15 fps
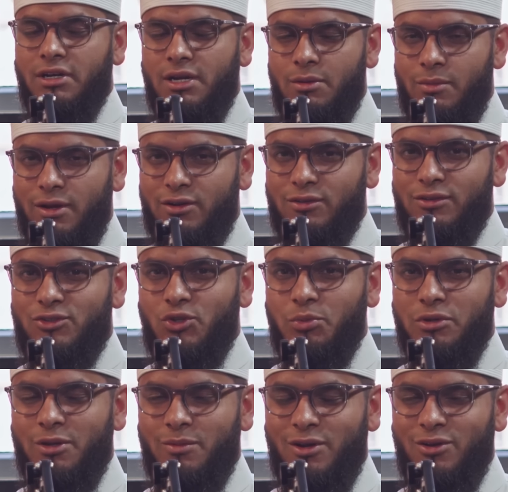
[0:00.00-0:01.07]
but coming back to the
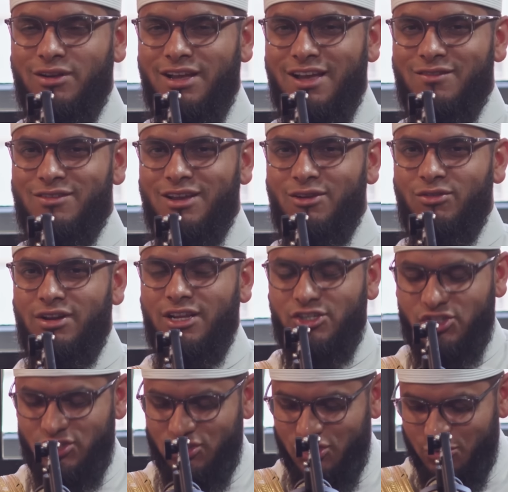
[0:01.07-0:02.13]
topic about having a
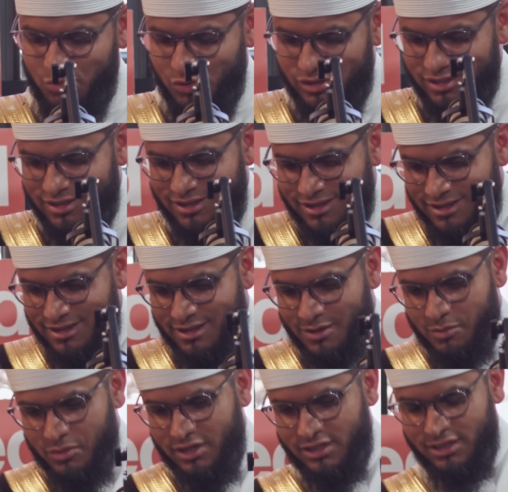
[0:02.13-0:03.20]
relationship with
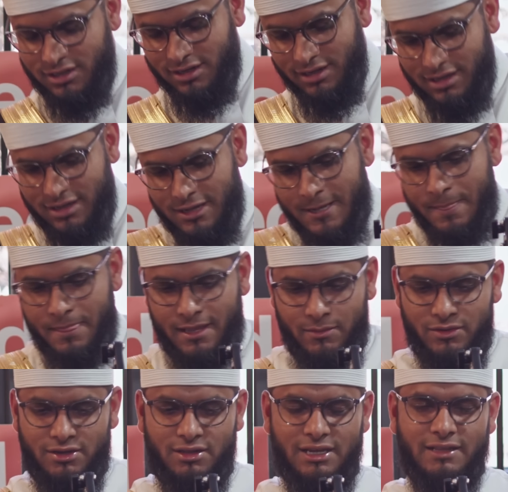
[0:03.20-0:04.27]
money, I
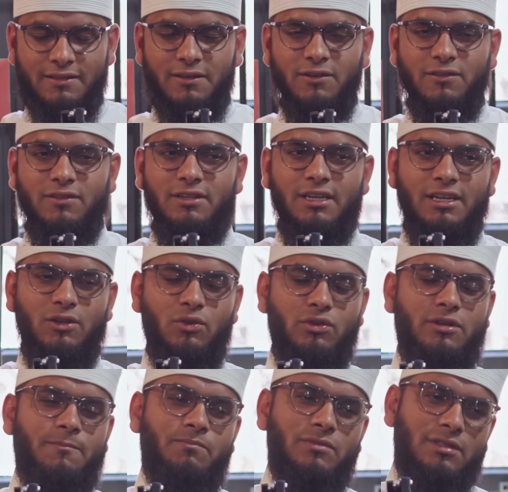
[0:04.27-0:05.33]
mean, at the end of the day,
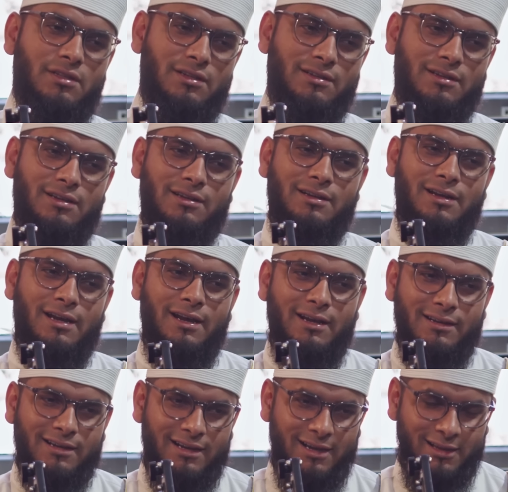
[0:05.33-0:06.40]
look,
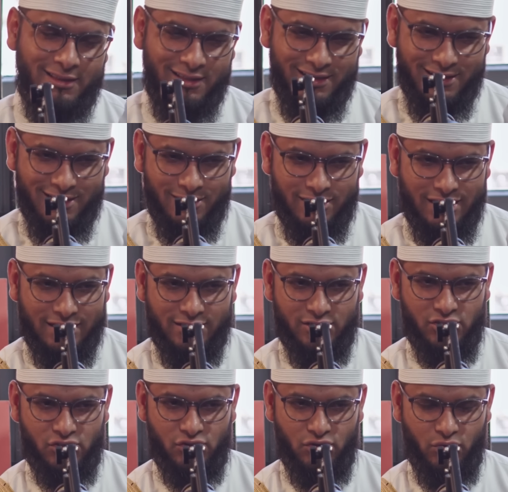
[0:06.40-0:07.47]
I think, and
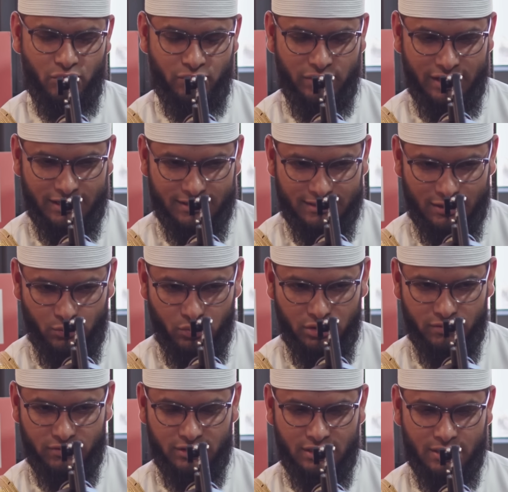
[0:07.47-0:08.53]
this is a known fact, that one
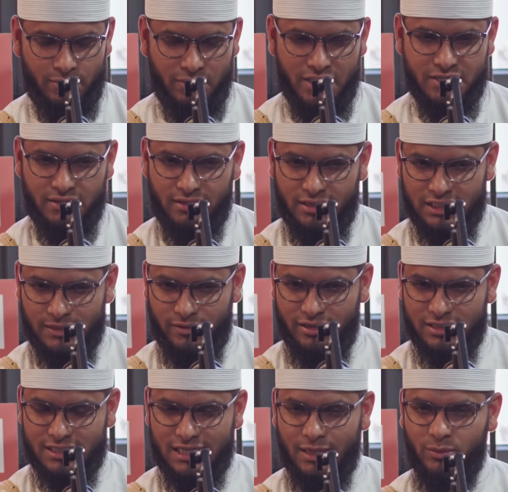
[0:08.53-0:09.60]
of the amazing things about
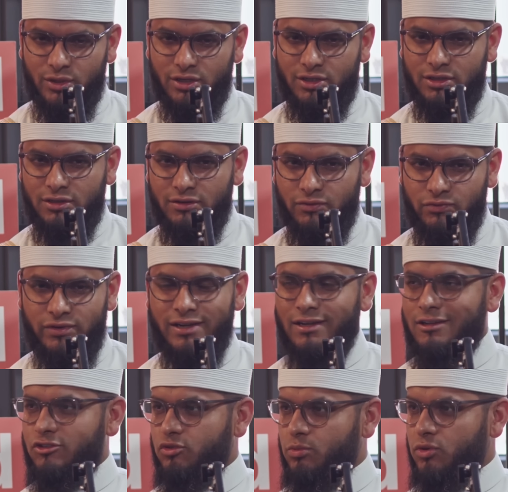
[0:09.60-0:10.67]
Islamic
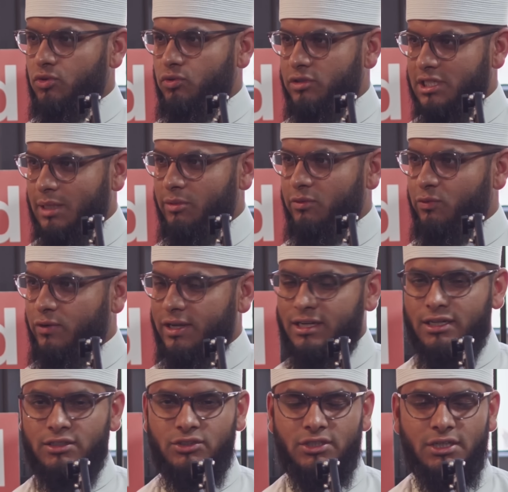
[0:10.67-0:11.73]
finance model, Islamic
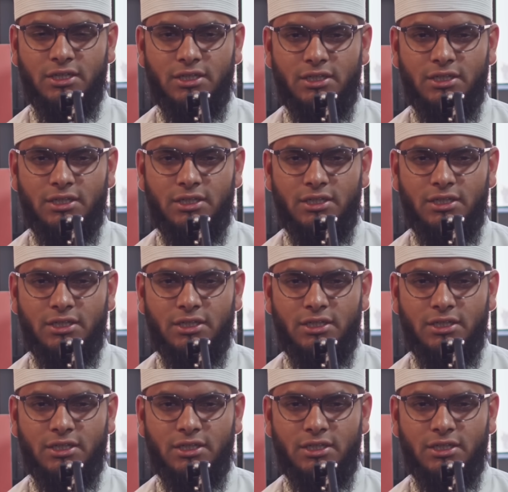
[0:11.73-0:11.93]
finance,